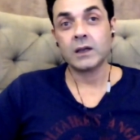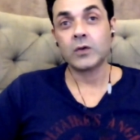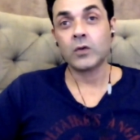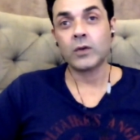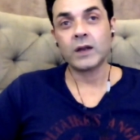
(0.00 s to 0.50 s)

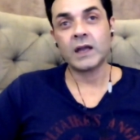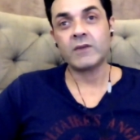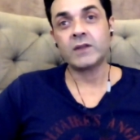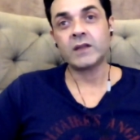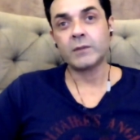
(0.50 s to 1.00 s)
don't worry
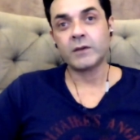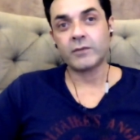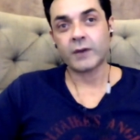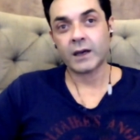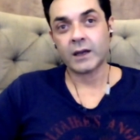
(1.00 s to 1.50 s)
everything will be
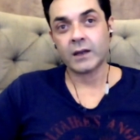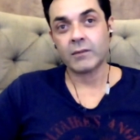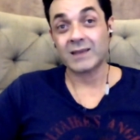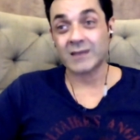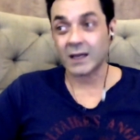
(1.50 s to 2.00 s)
fine
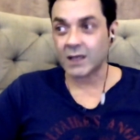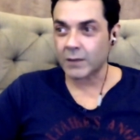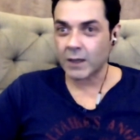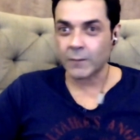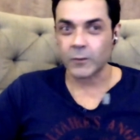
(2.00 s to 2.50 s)
my son
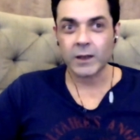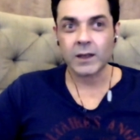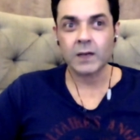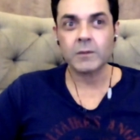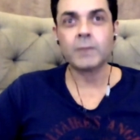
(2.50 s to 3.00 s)
coming up to me
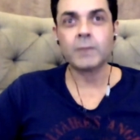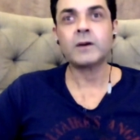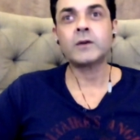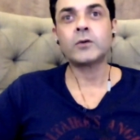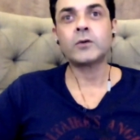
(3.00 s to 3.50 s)
and telling me
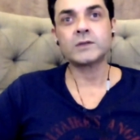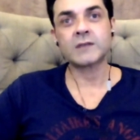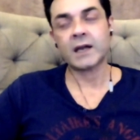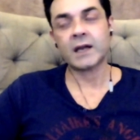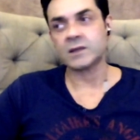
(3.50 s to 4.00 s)
papa don't look
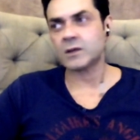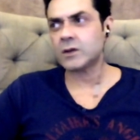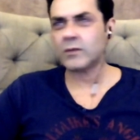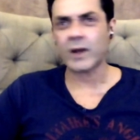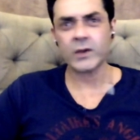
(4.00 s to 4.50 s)
sad it's,
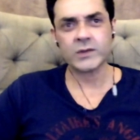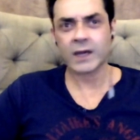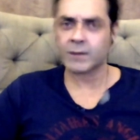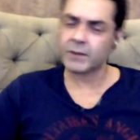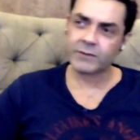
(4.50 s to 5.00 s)
why are you
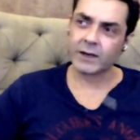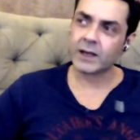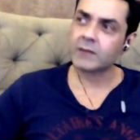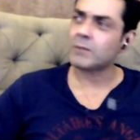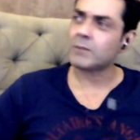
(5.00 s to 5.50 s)
sad be
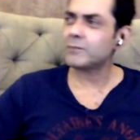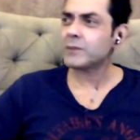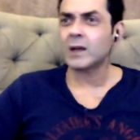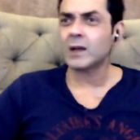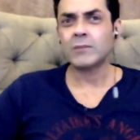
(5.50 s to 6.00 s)
fine mom."
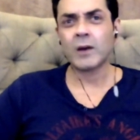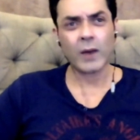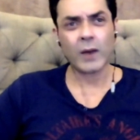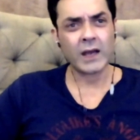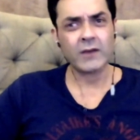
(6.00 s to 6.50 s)
my
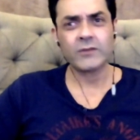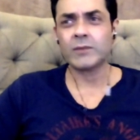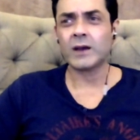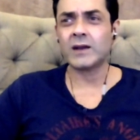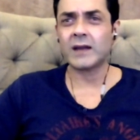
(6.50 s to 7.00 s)
wife,
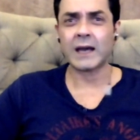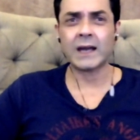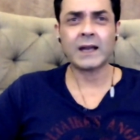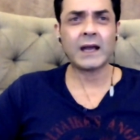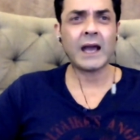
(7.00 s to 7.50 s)
my
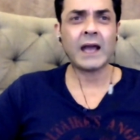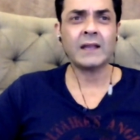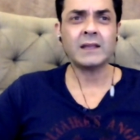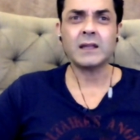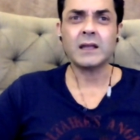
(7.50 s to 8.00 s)
dad,
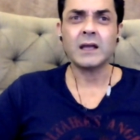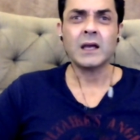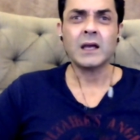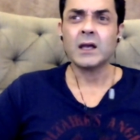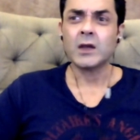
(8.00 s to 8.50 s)
and
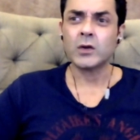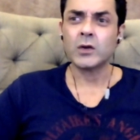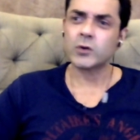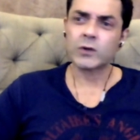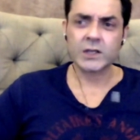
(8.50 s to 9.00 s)
you
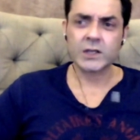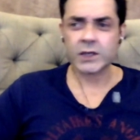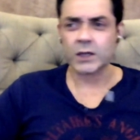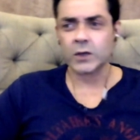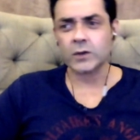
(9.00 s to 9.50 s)
know,
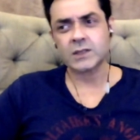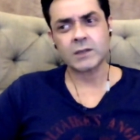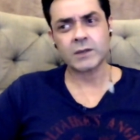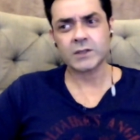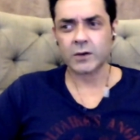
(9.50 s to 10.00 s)

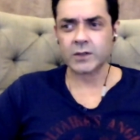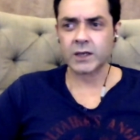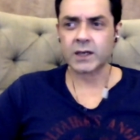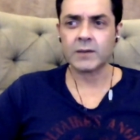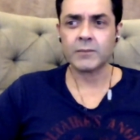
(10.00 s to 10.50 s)

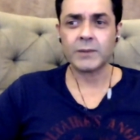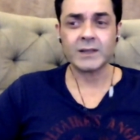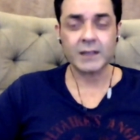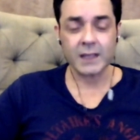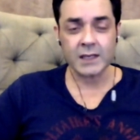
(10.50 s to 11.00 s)
But
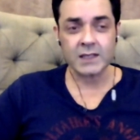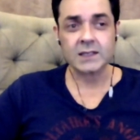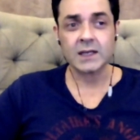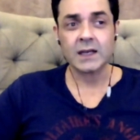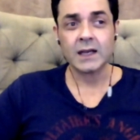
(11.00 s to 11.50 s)
the thing is,